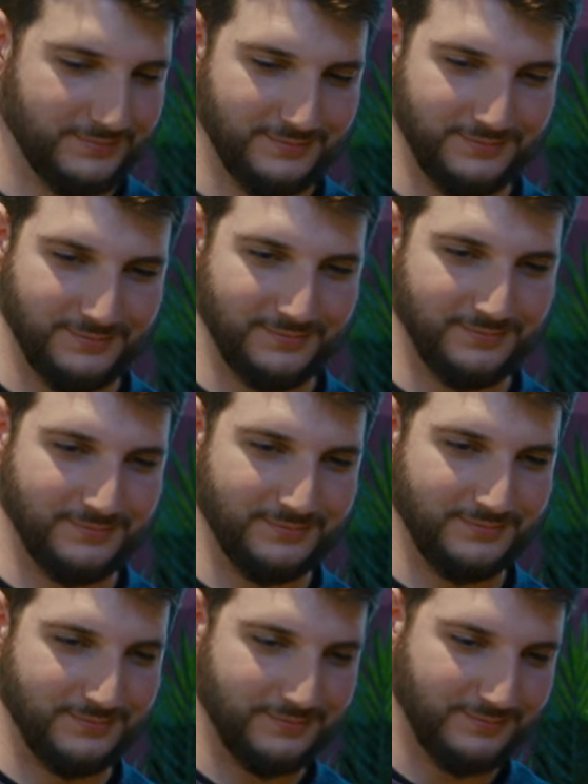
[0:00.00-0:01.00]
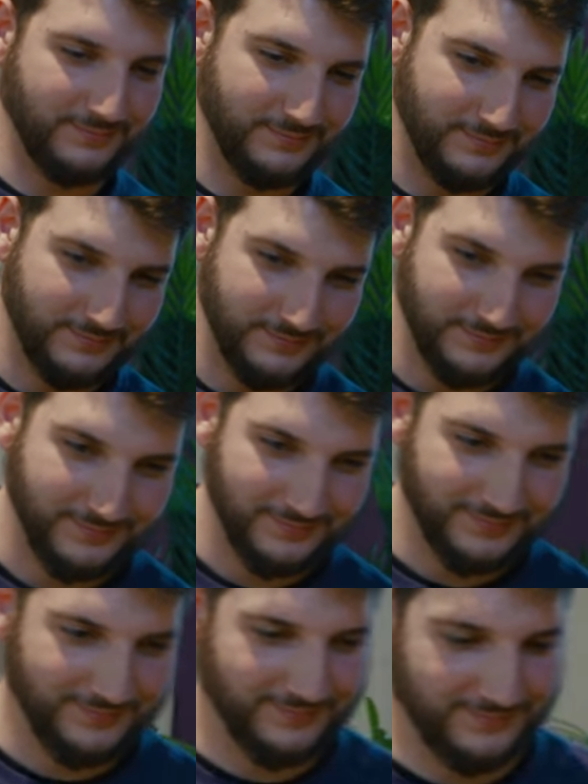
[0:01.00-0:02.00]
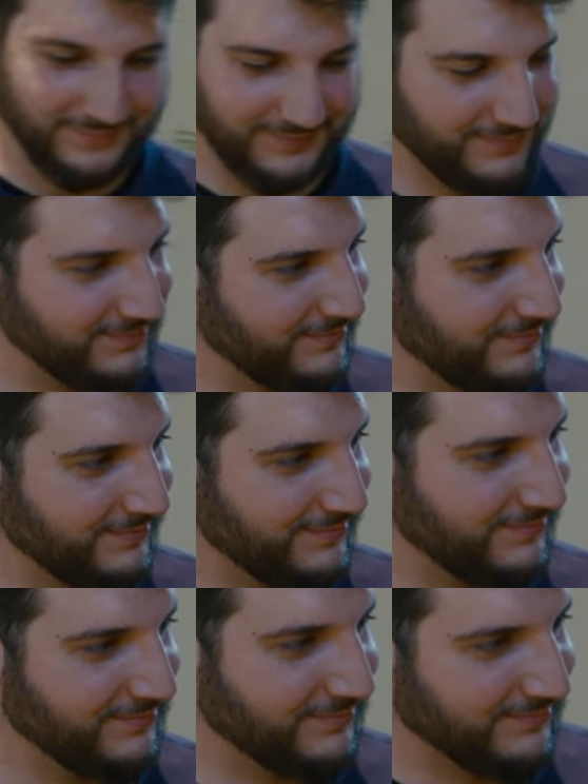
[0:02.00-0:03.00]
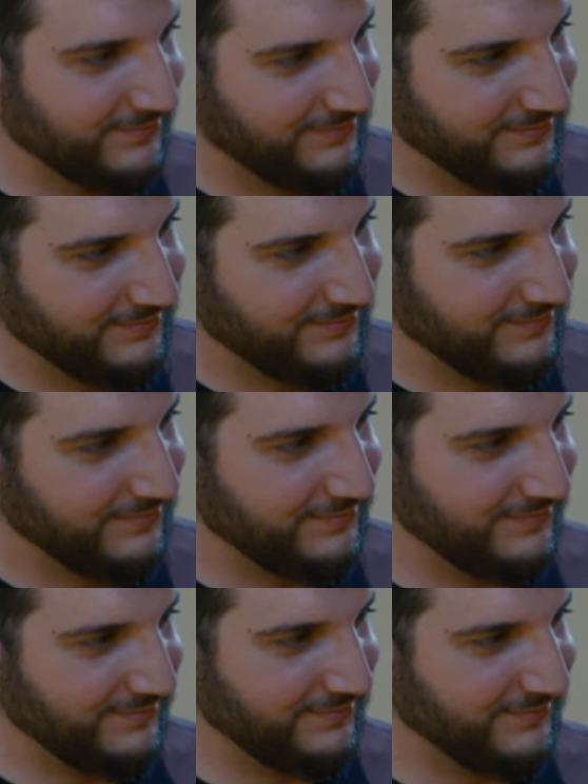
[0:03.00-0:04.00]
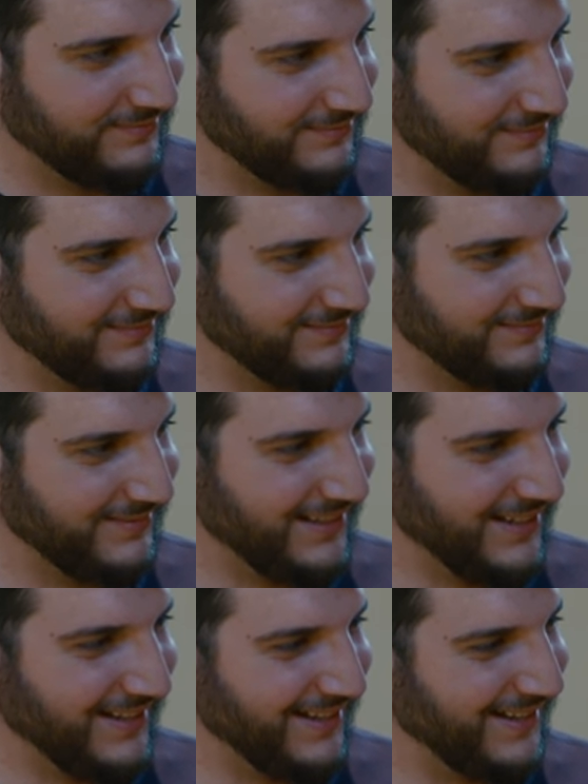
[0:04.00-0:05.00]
The person shown says nothing.